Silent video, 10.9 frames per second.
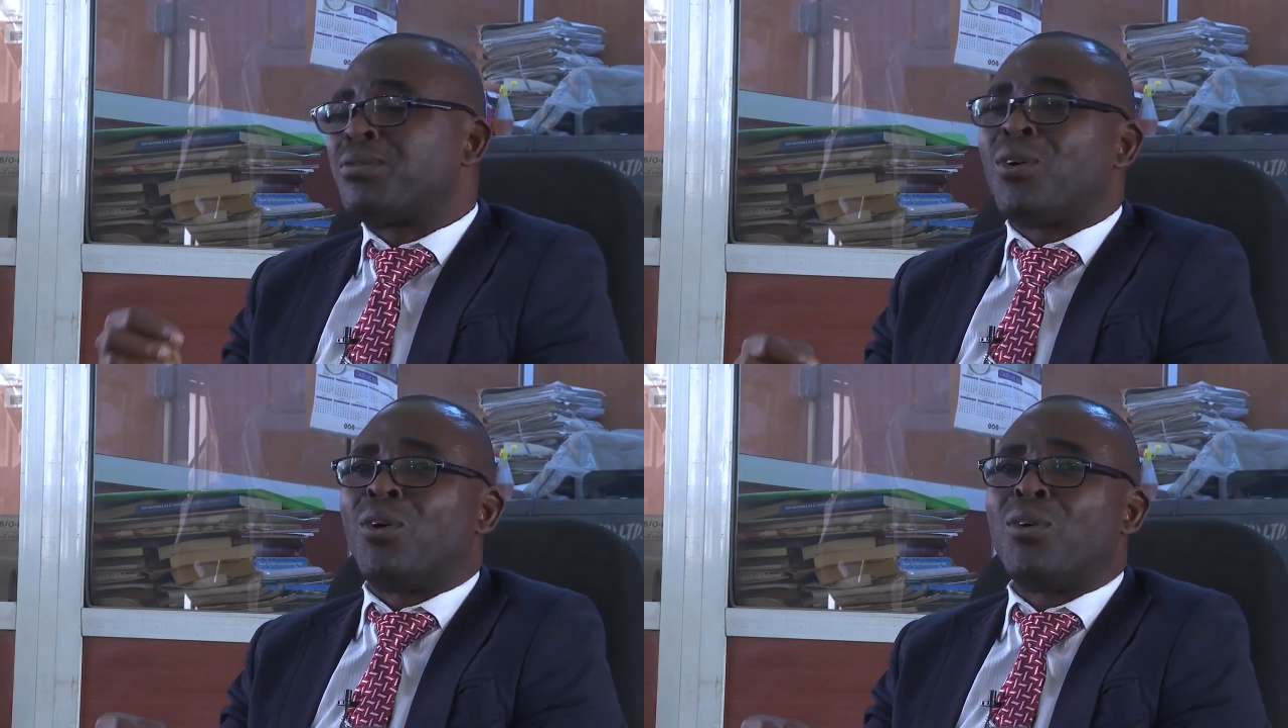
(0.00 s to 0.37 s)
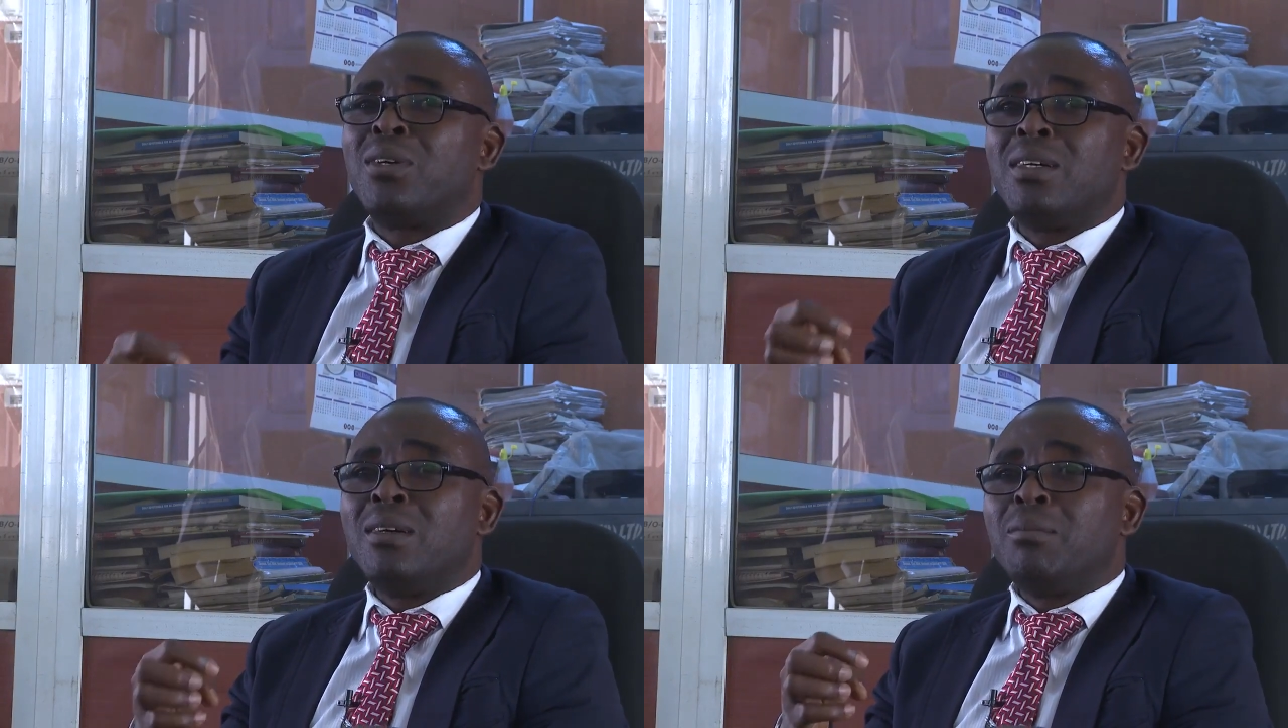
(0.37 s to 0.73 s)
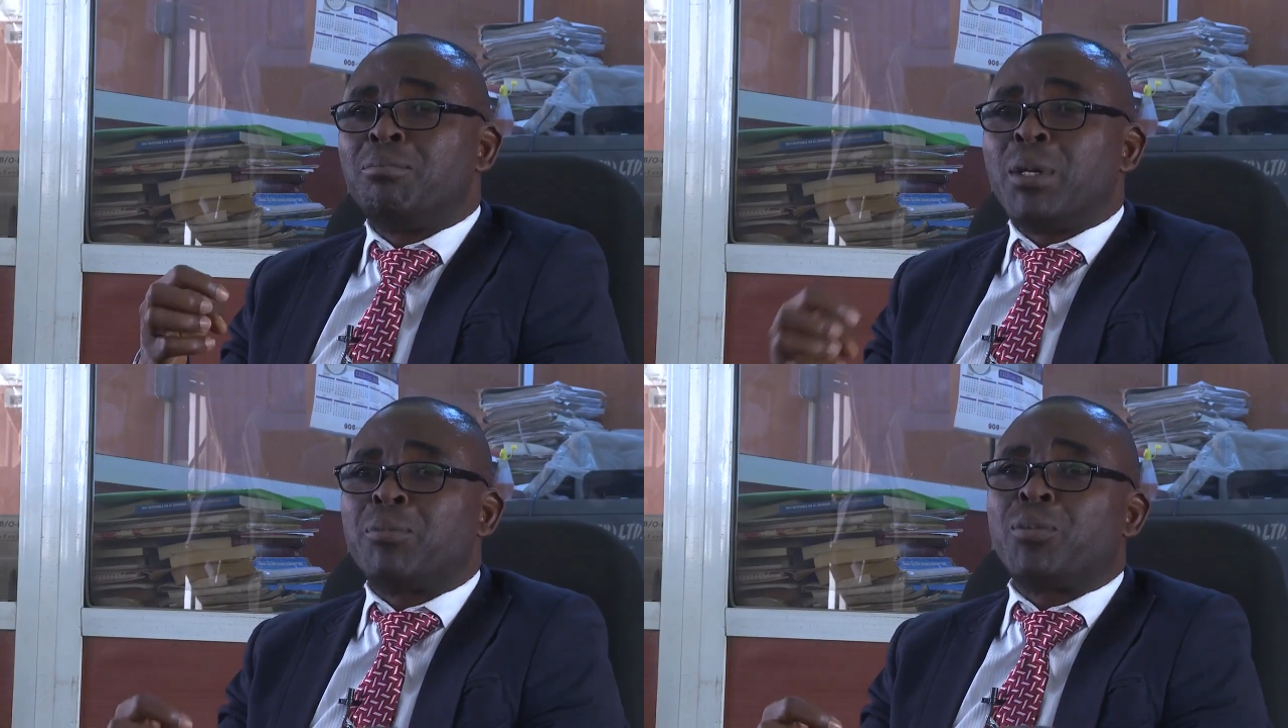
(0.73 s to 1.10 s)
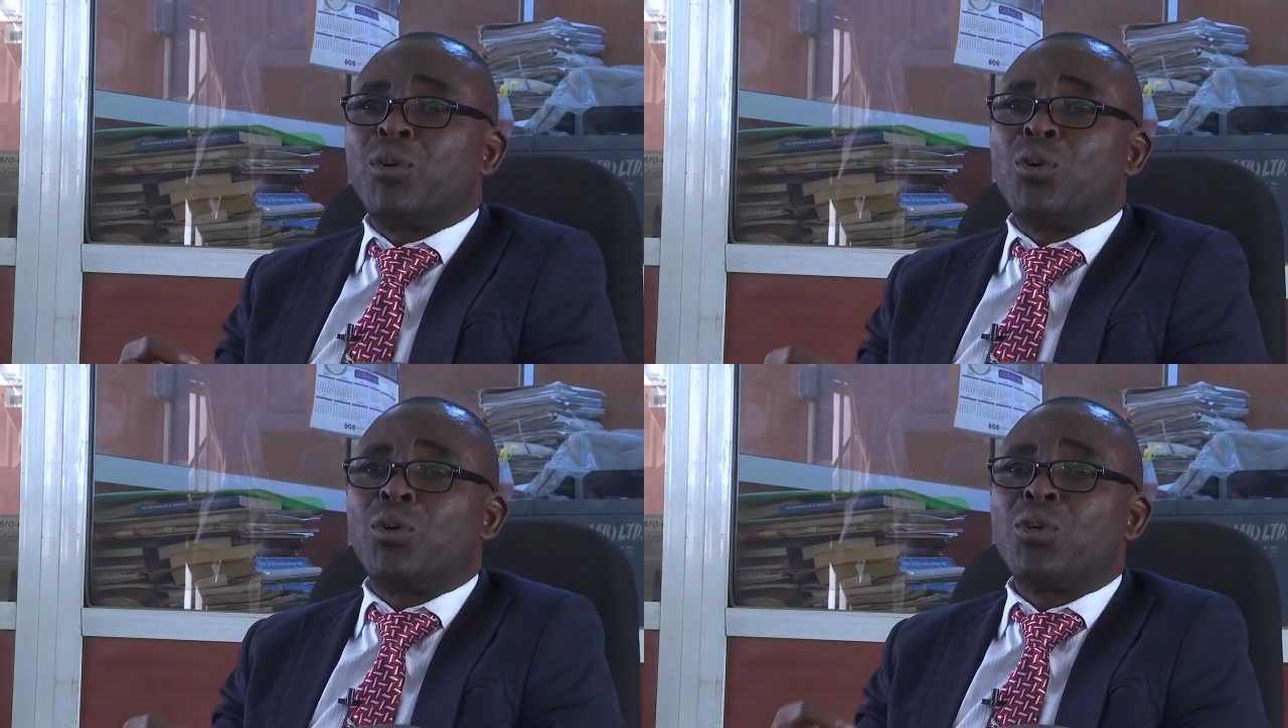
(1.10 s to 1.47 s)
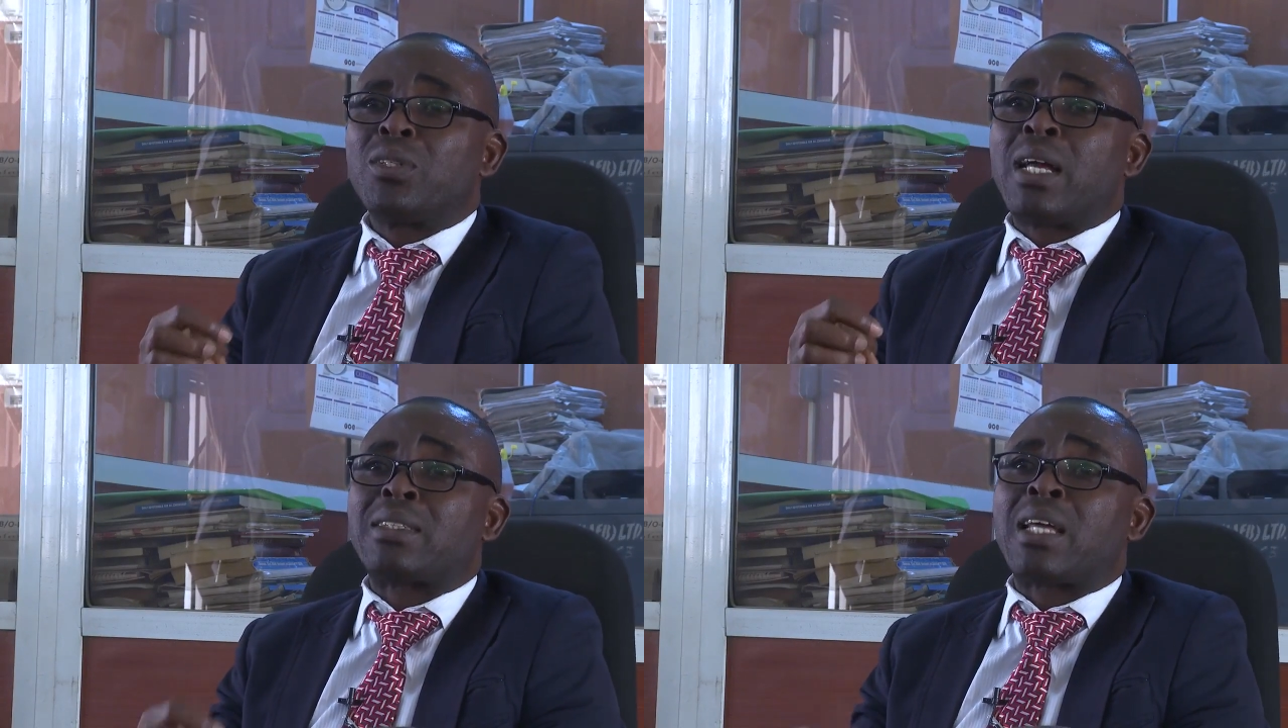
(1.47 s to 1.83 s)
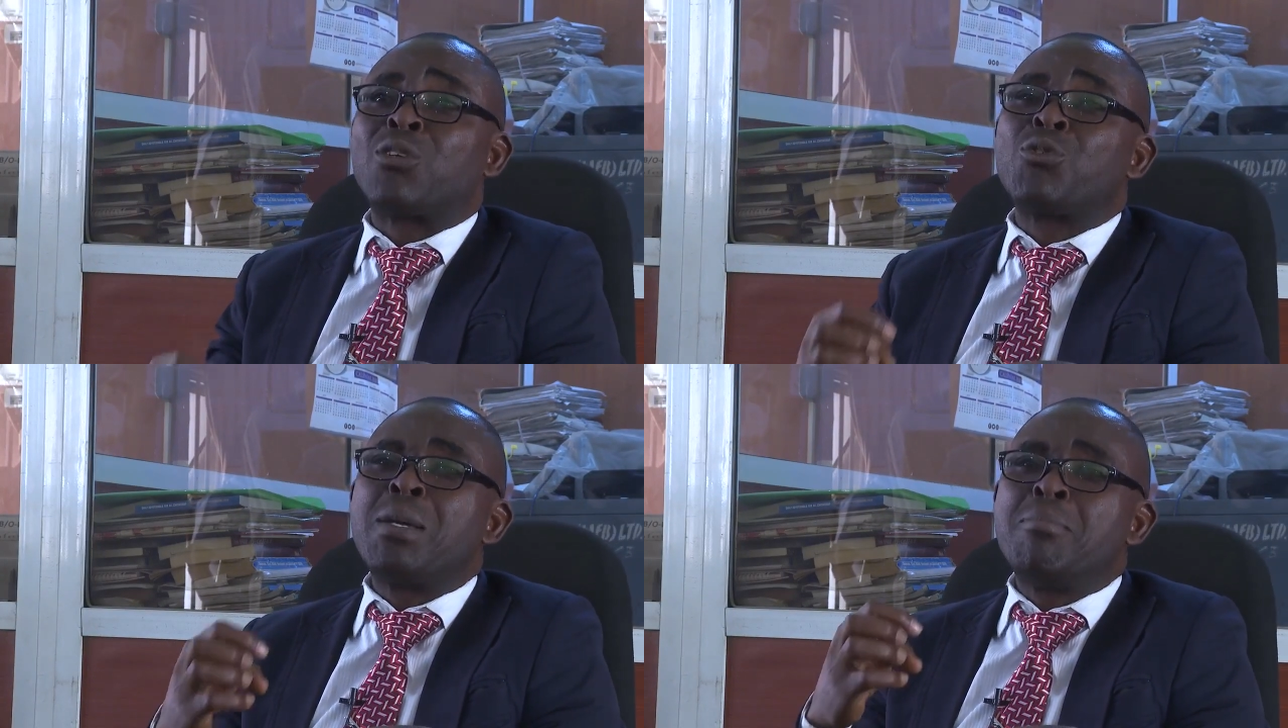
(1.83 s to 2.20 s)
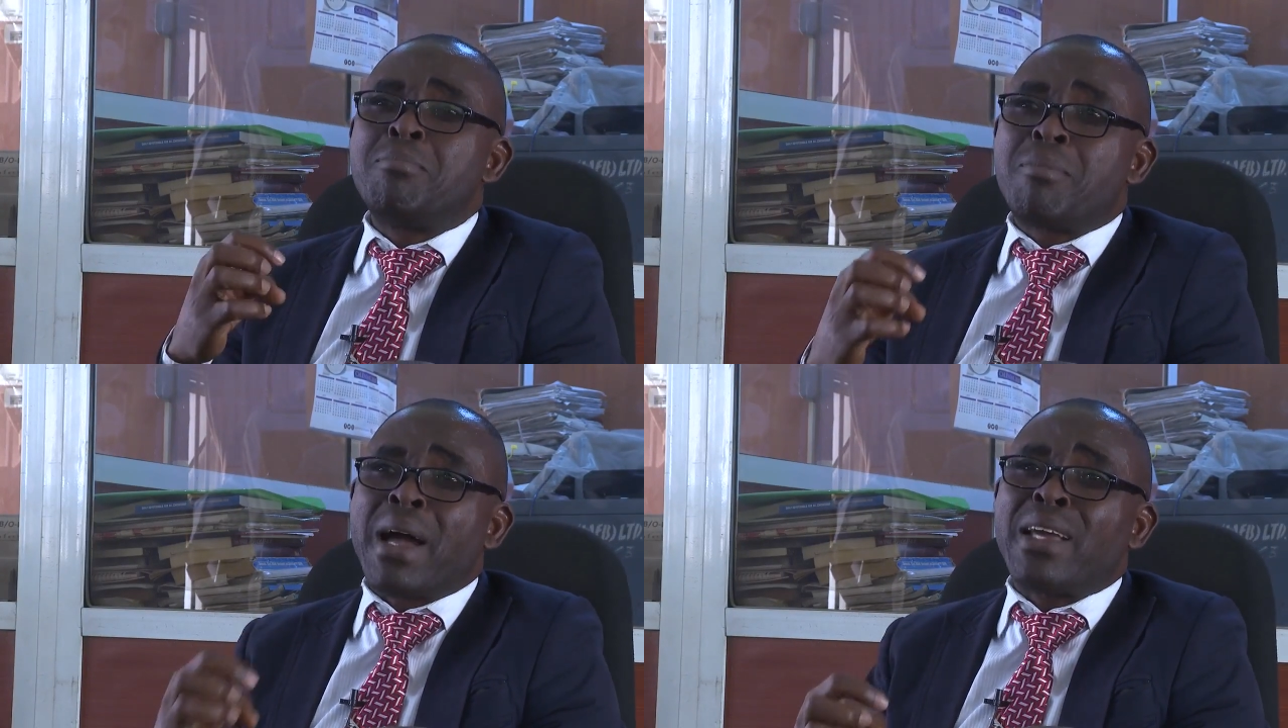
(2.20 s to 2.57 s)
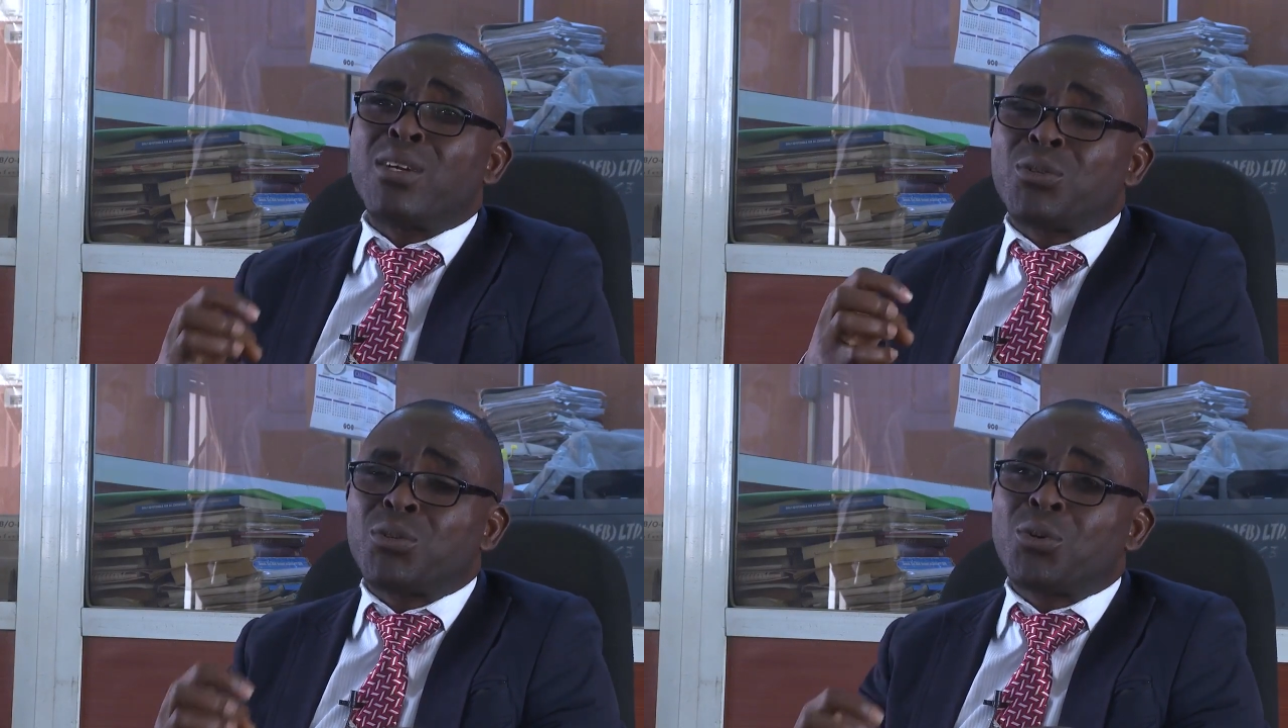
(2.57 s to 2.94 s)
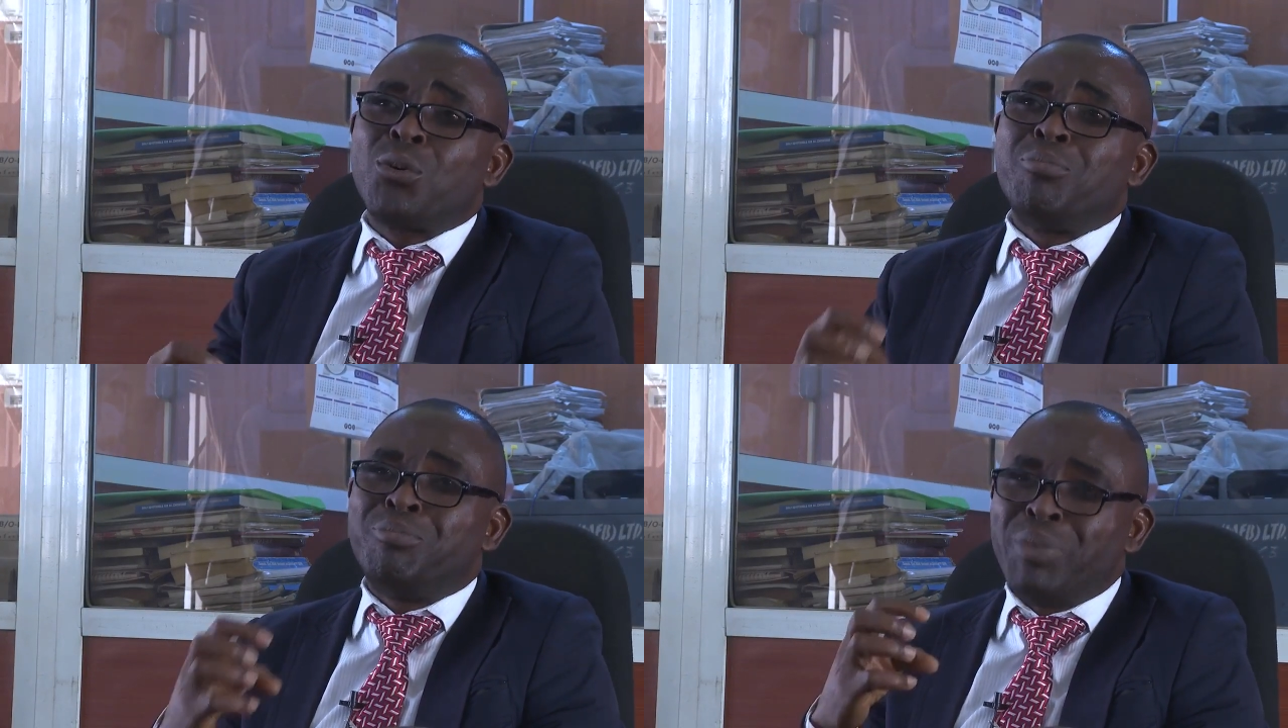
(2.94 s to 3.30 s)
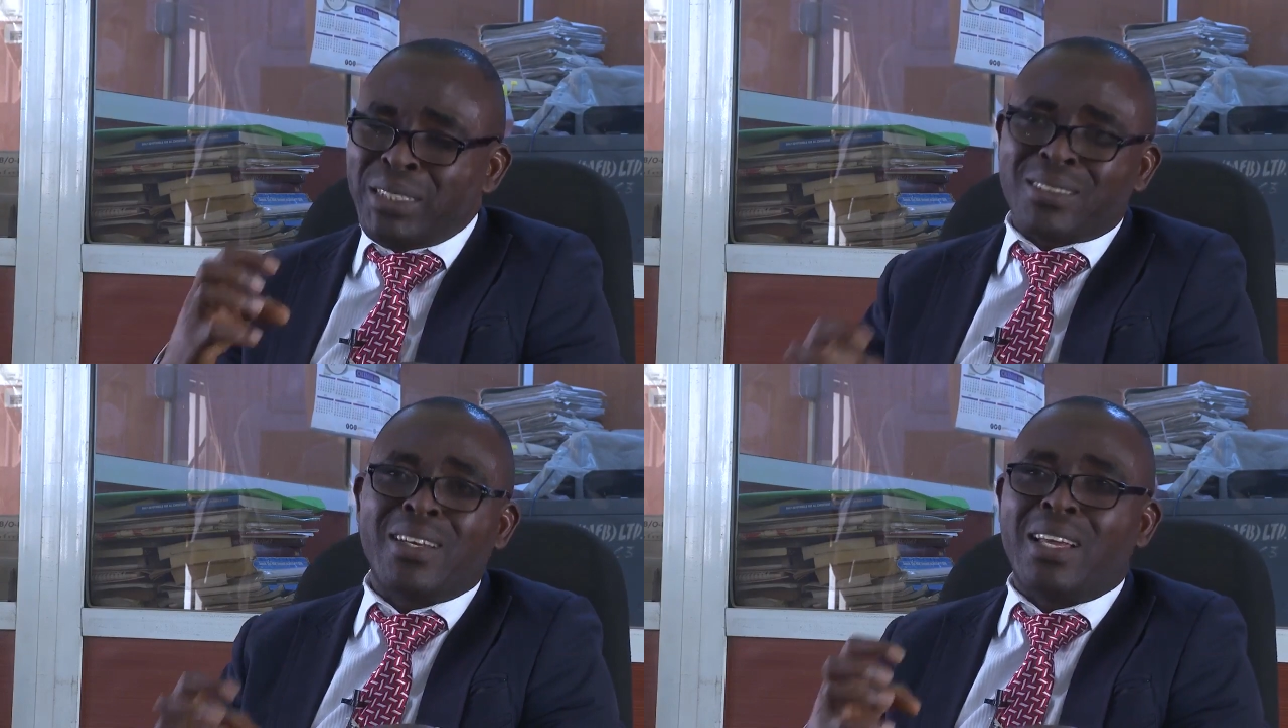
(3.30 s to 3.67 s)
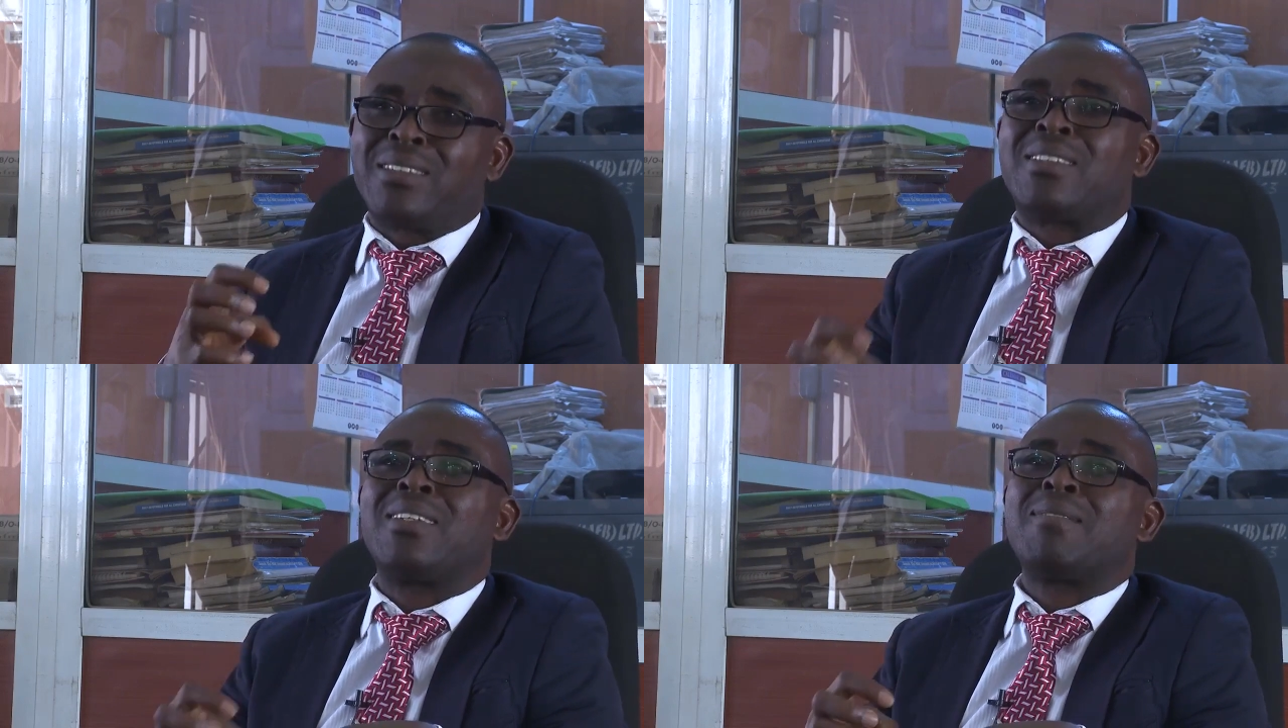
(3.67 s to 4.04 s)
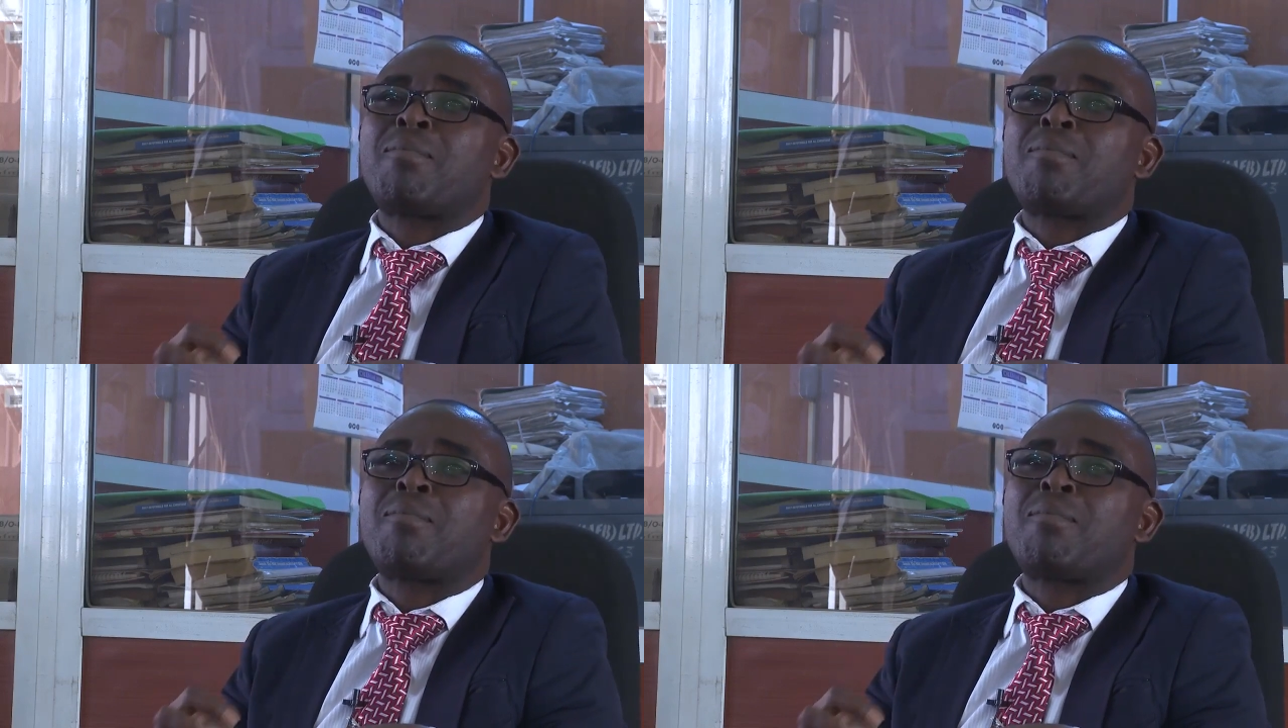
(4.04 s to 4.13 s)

for people that are doing micro business.